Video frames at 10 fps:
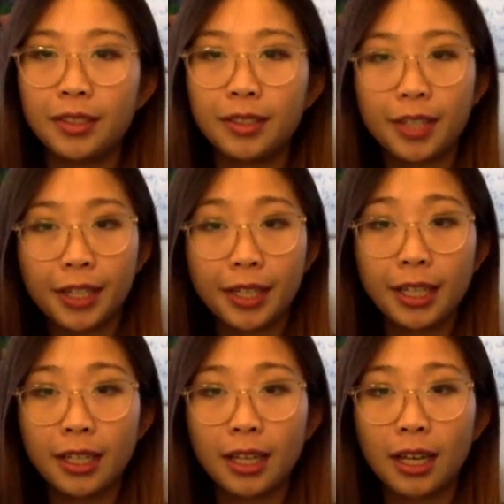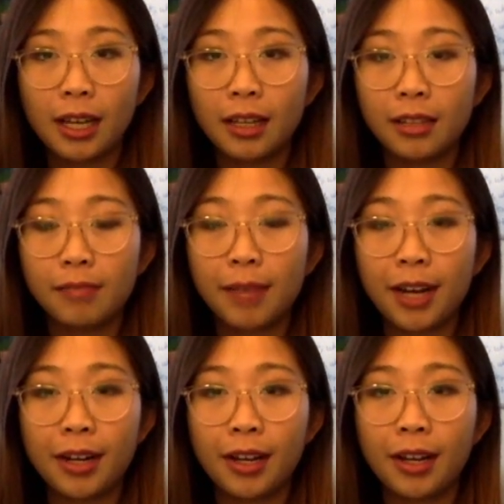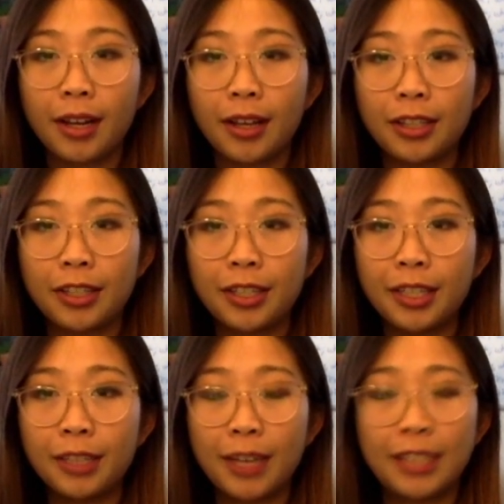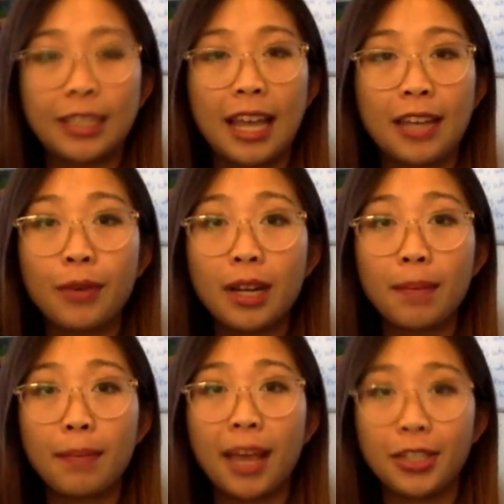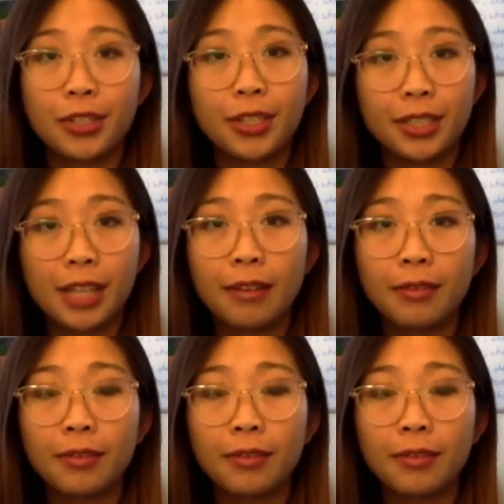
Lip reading: During during race day, you want to pace yourself,